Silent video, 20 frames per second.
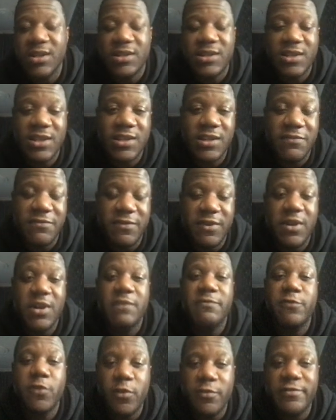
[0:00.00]
sixty four uh,
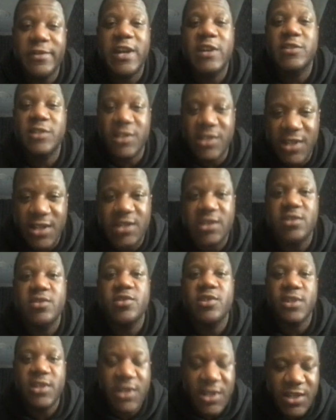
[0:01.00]
four thousand
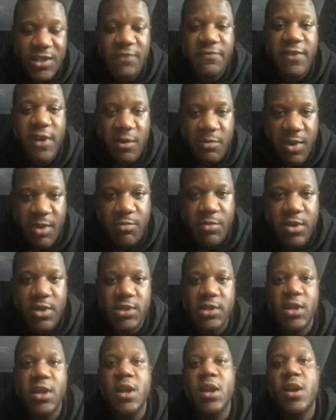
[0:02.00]
uh, 4,
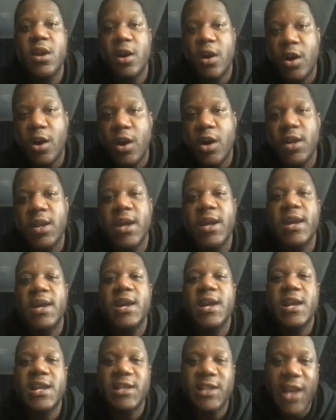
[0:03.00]
members on
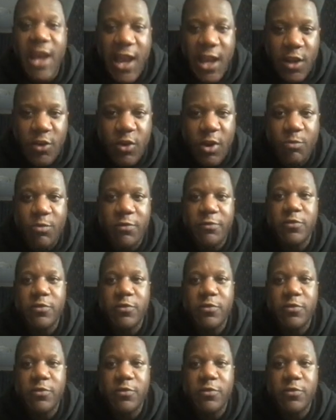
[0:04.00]
Telegram with